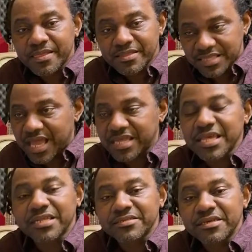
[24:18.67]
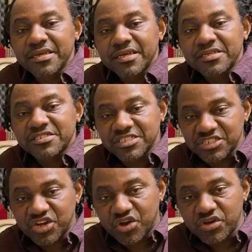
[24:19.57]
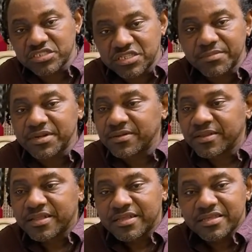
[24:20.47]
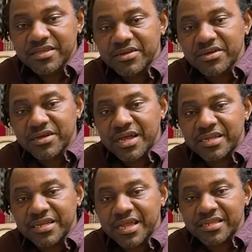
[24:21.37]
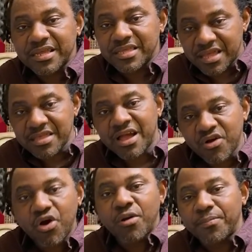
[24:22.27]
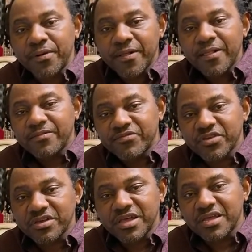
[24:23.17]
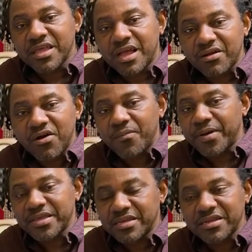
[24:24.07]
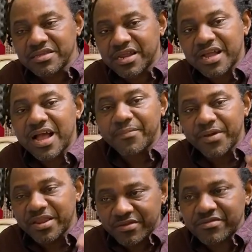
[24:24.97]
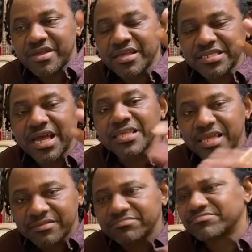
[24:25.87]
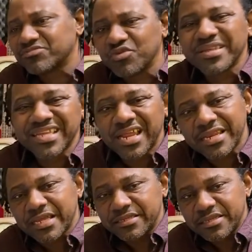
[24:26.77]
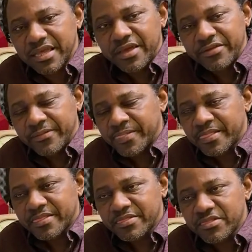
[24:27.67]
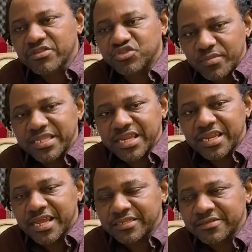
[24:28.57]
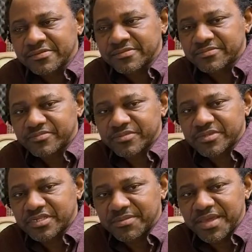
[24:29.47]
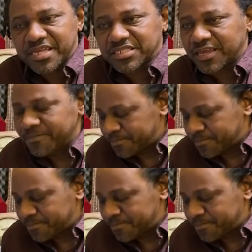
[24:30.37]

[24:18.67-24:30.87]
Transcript: Sergeant. So you're not constable, you know, and, and you, you go up. So you, you go up and you're not, you're not corporal, you're sergeant. Do better than that, yeah? Just do better than that. You see me, I say?